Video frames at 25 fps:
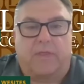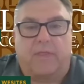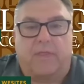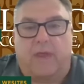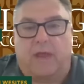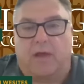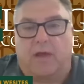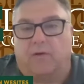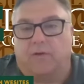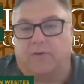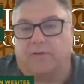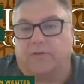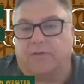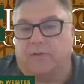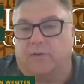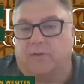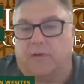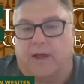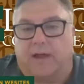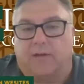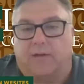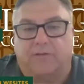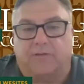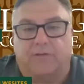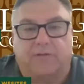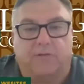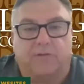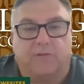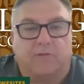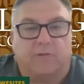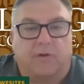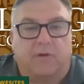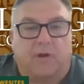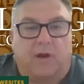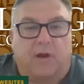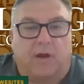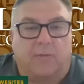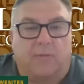They also have
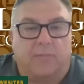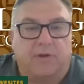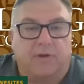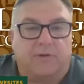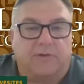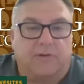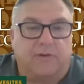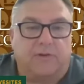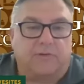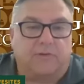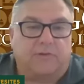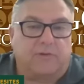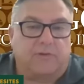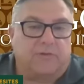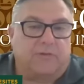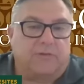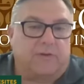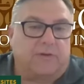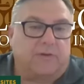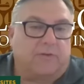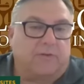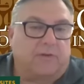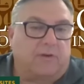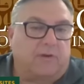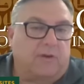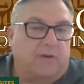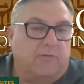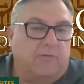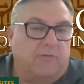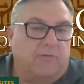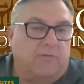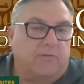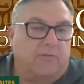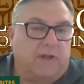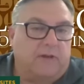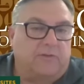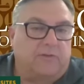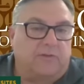student competitions at their
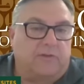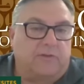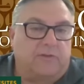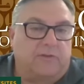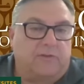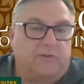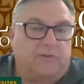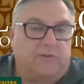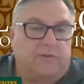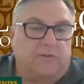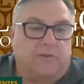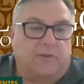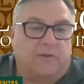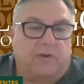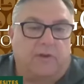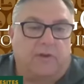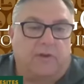conventions.